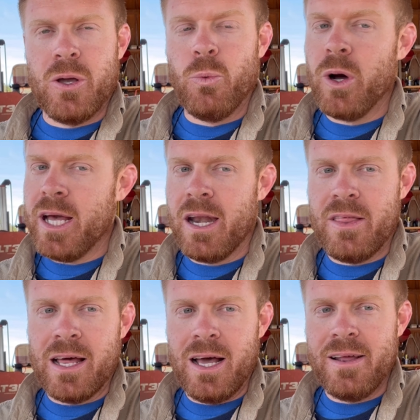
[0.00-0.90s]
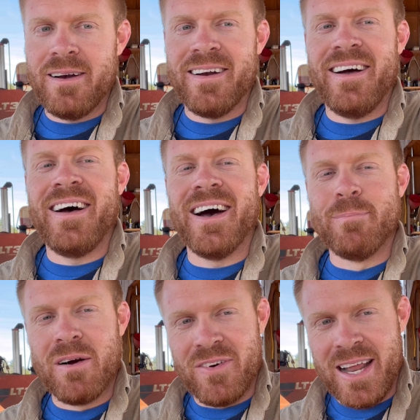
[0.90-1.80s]
We'll get into that later.
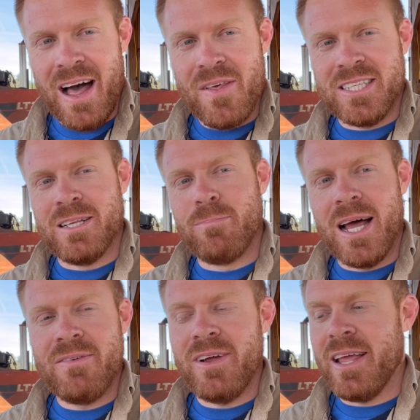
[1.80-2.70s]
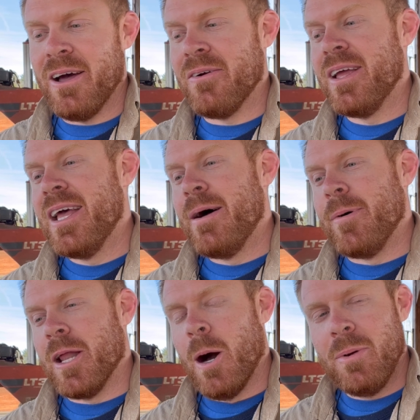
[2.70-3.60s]
But for now, this is the blade video.
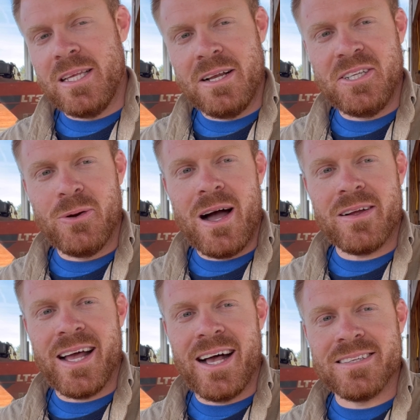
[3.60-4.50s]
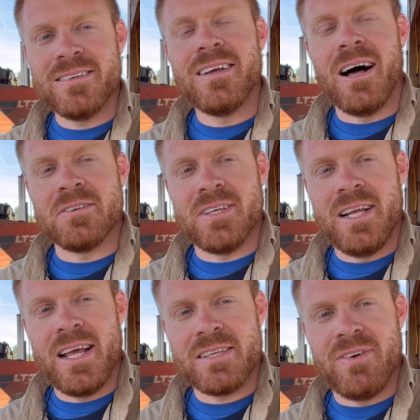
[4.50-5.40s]
But I hope this helps you out, guys. I'll see
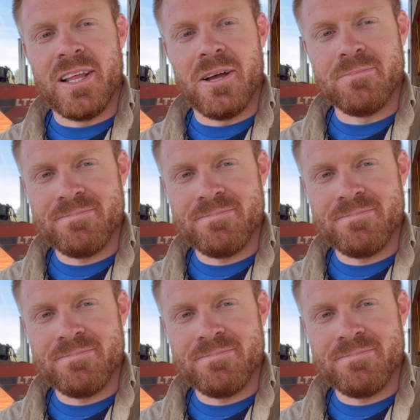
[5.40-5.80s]
you next video.